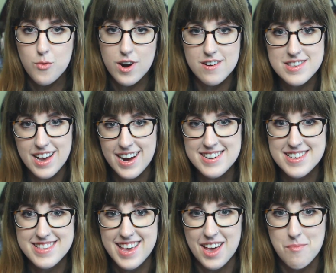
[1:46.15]
We Are
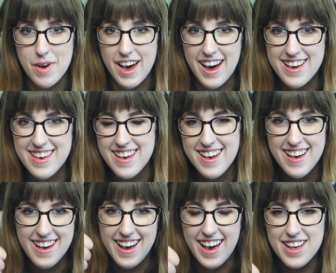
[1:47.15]
Scientists came back
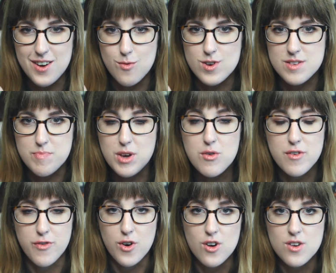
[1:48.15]
and it was
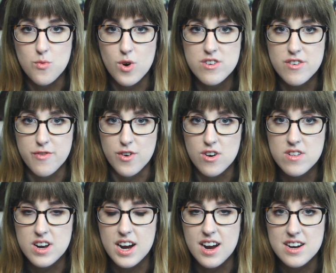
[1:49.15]
beautiful and wonderful
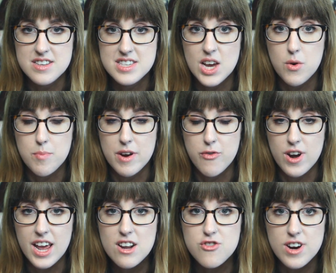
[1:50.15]
and I got to see it with my friend
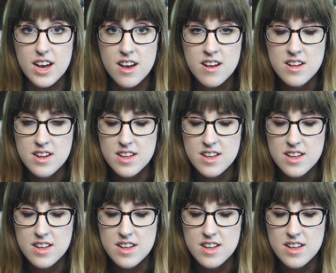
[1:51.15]
Andrea.